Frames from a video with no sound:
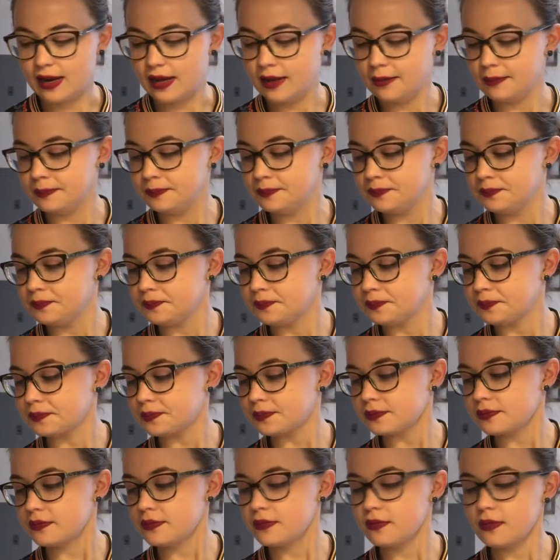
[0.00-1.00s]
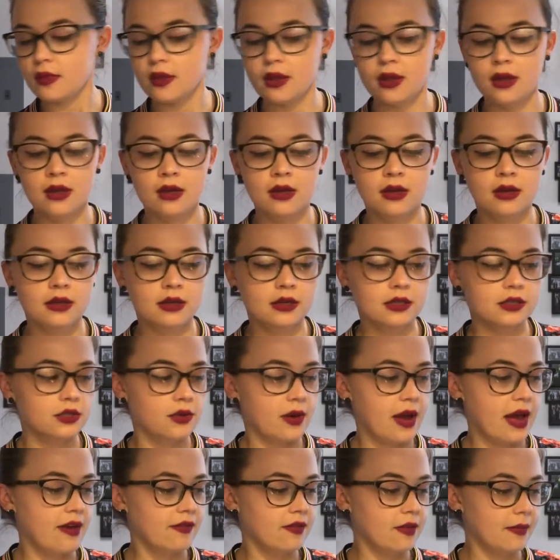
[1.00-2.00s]
it. So
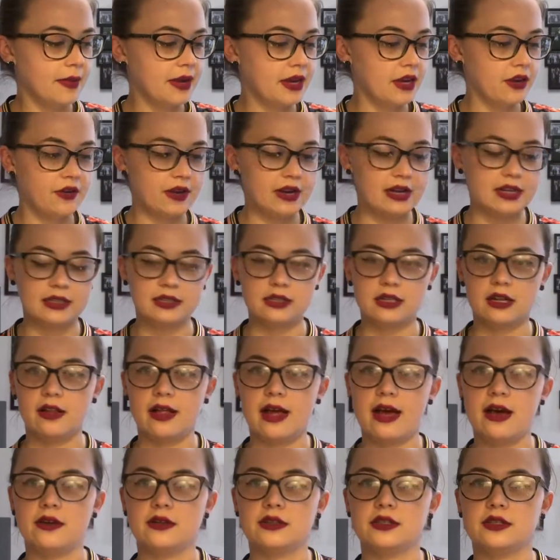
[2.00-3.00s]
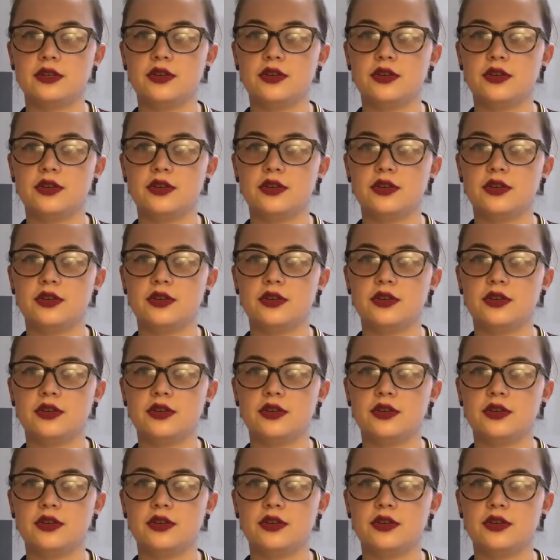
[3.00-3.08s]
I have all my ingredients all out.